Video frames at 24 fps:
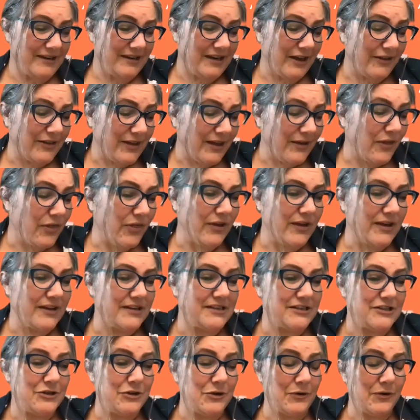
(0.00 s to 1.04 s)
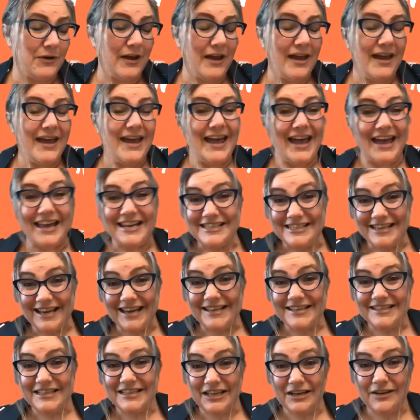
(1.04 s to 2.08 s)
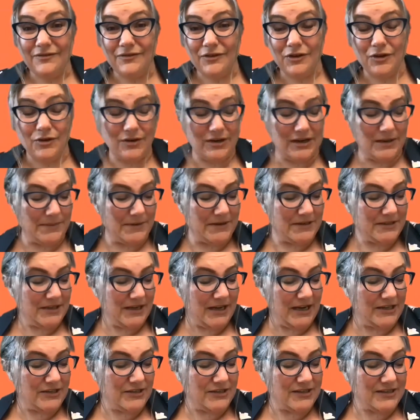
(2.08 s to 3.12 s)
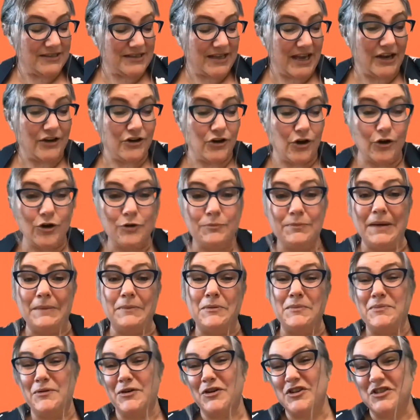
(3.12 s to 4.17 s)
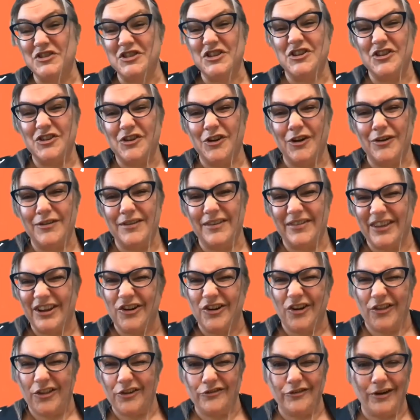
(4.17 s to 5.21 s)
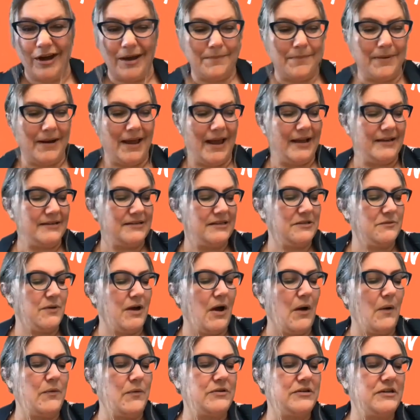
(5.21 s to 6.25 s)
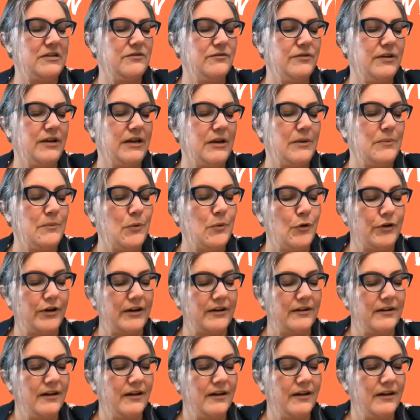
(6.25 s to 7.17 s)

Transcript: Now, the other thing is too, it does give you liberty to say no to people because you know that they're not the right place as well, which is really important.